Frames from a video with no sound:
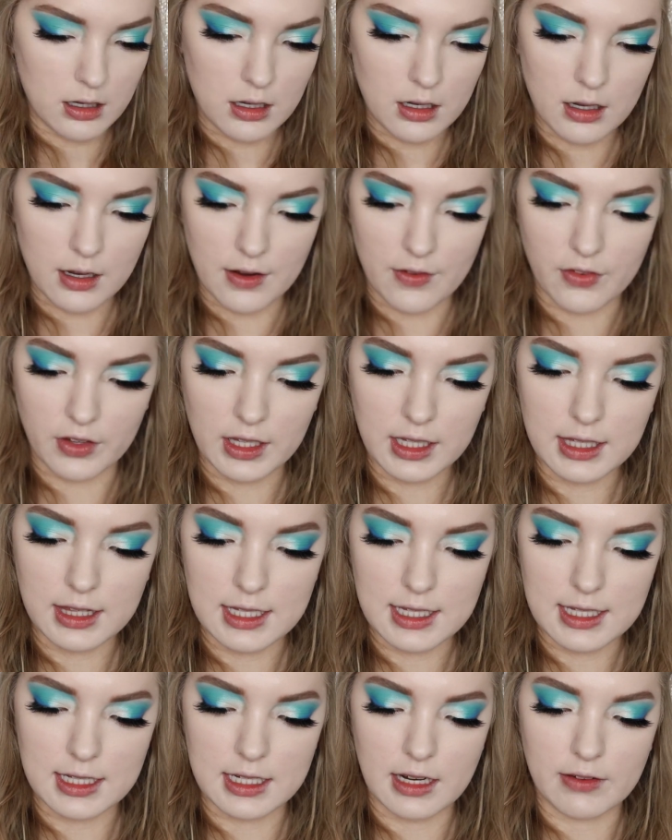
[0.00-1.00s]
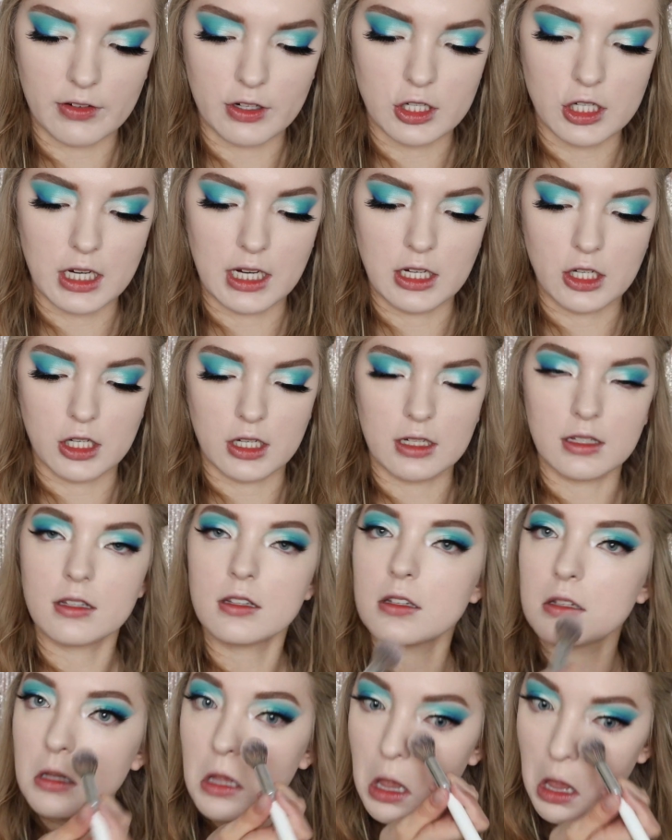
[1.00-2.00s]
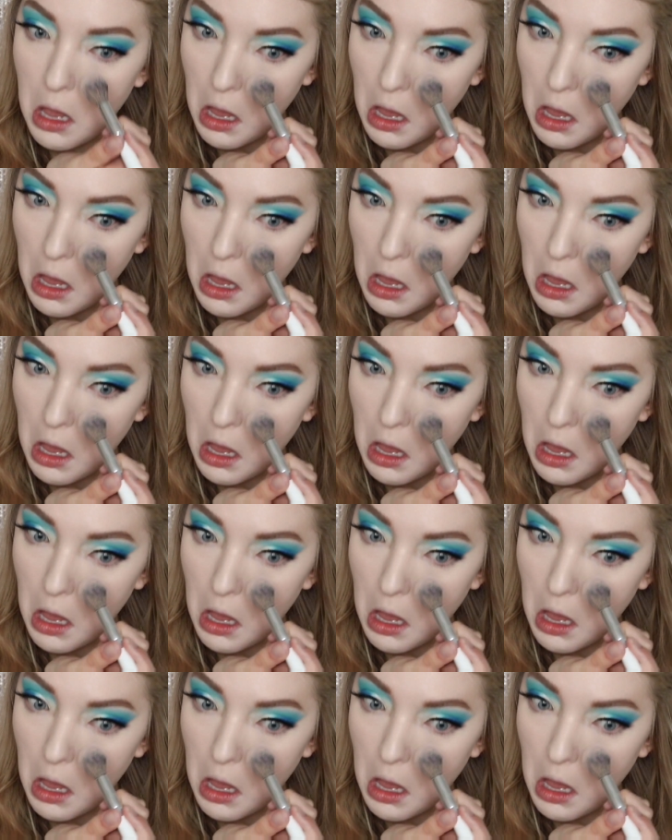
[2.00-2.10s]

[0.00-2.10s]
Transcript: I feel like this never changes.